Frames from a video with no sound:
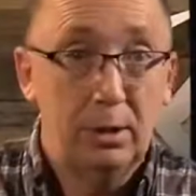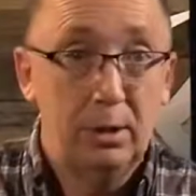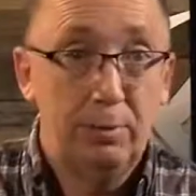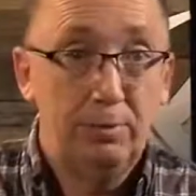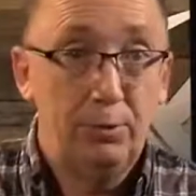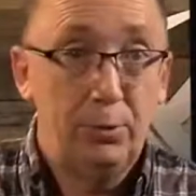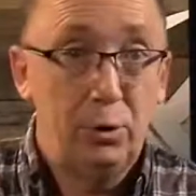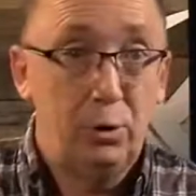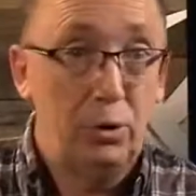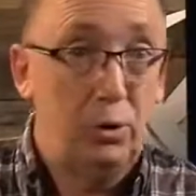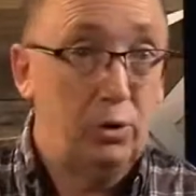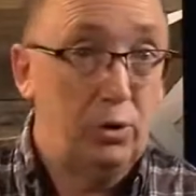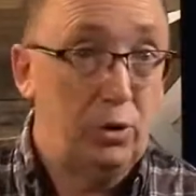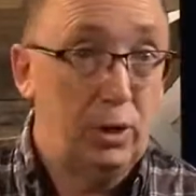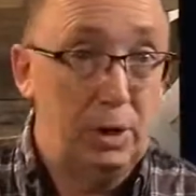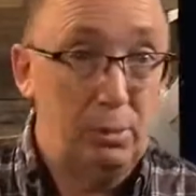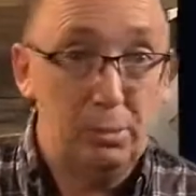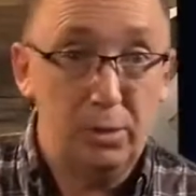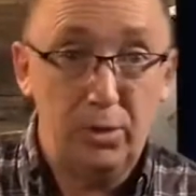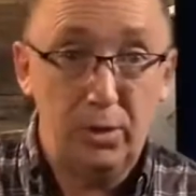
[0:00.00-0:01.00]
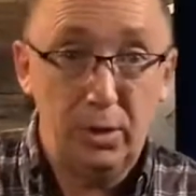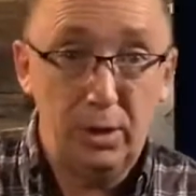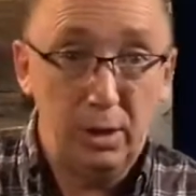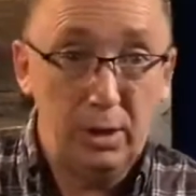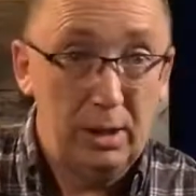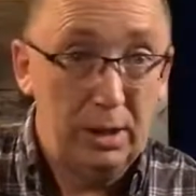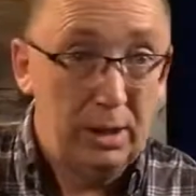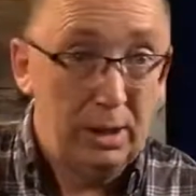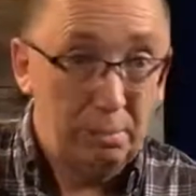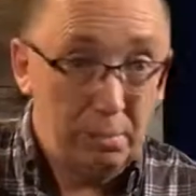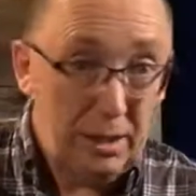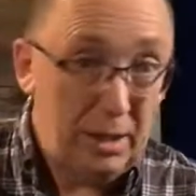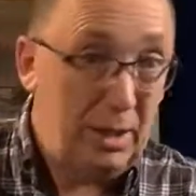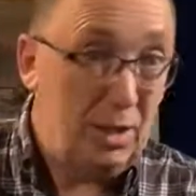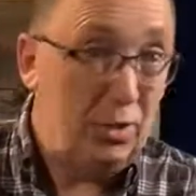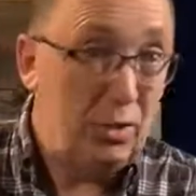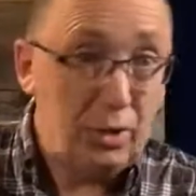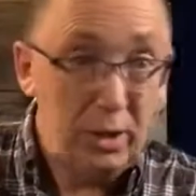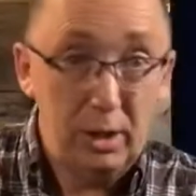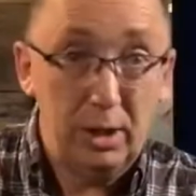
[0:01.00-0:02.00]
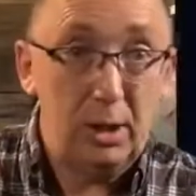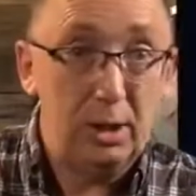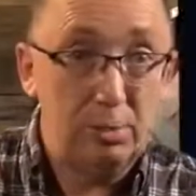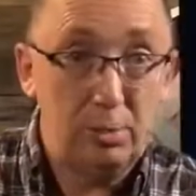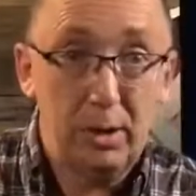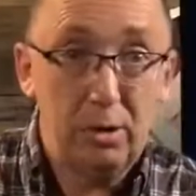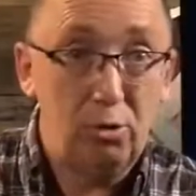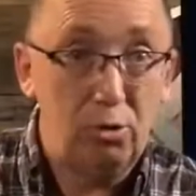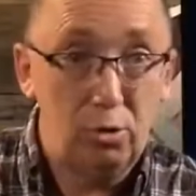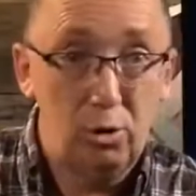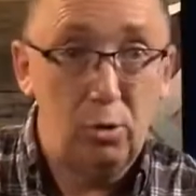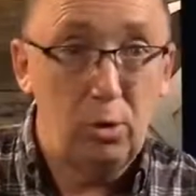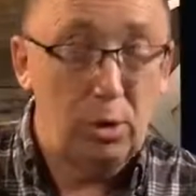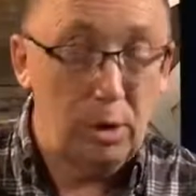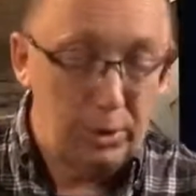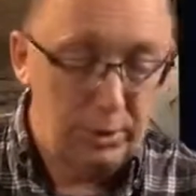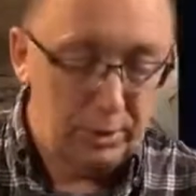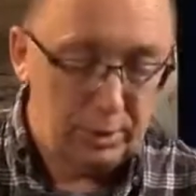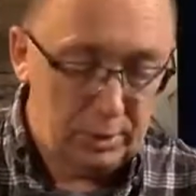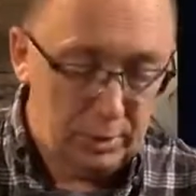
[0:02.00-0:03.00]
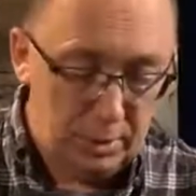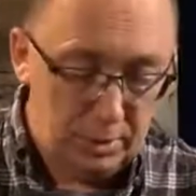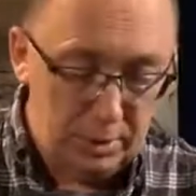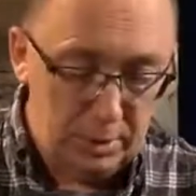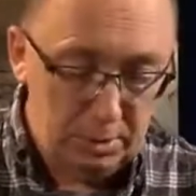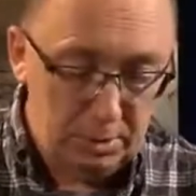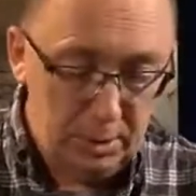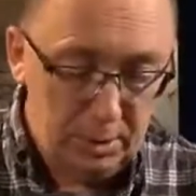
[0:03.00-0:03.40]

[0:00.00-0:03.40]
You know Timothy, man, he's thinking about you all the time.